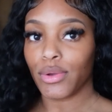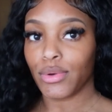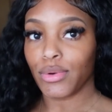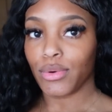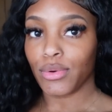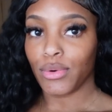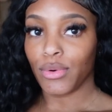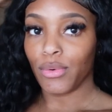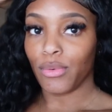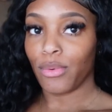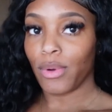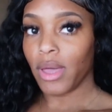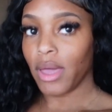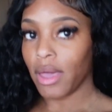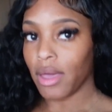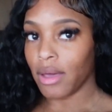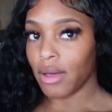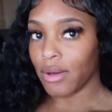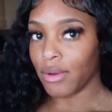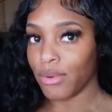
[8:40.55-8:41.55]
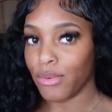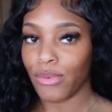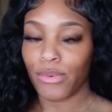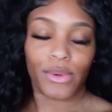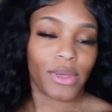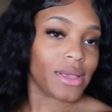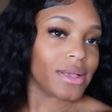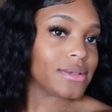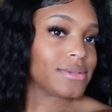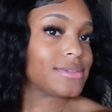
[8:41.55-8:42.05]
New hair. Who
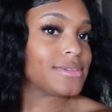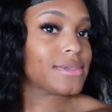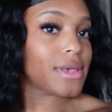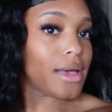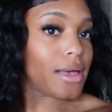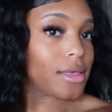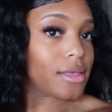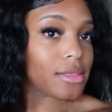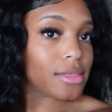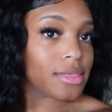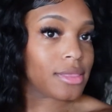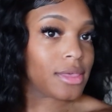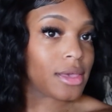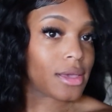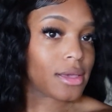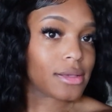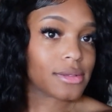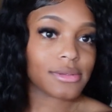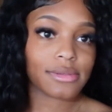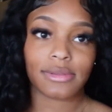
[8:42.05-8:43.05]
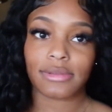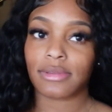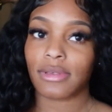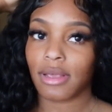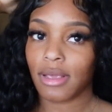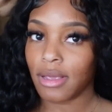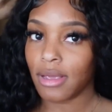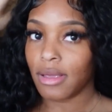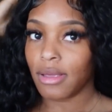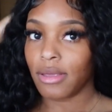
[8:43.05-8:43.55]
is this?
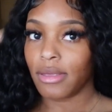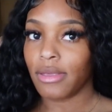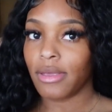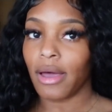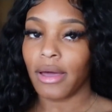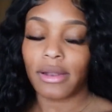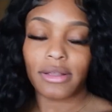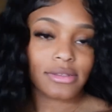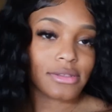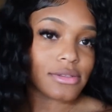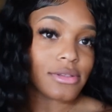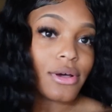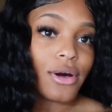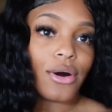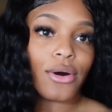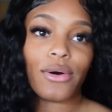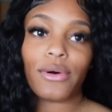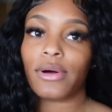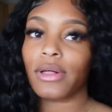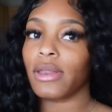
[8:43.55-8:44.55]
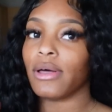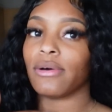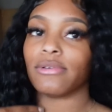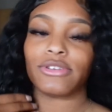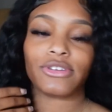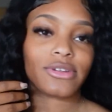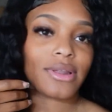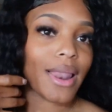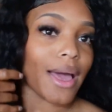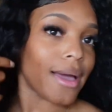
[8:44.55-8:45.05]
Y'all, this is a whole
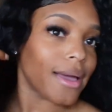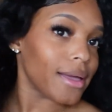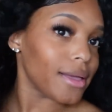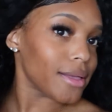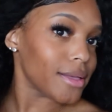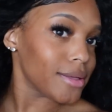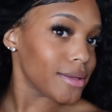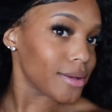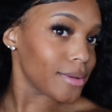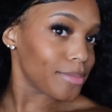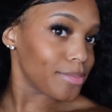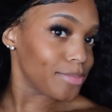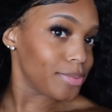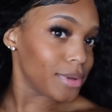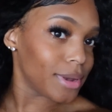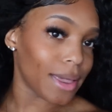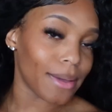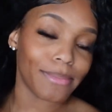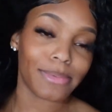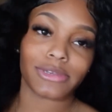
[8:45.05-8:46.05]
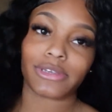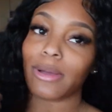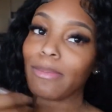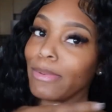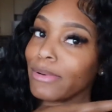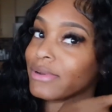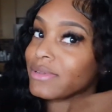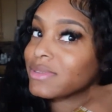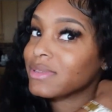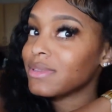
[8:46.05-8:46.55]
closure. Like, pull that bitch up
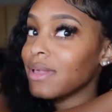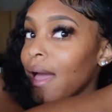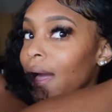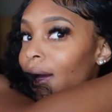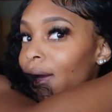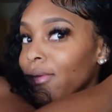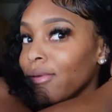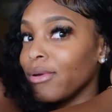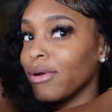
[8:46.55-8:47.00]
on the side.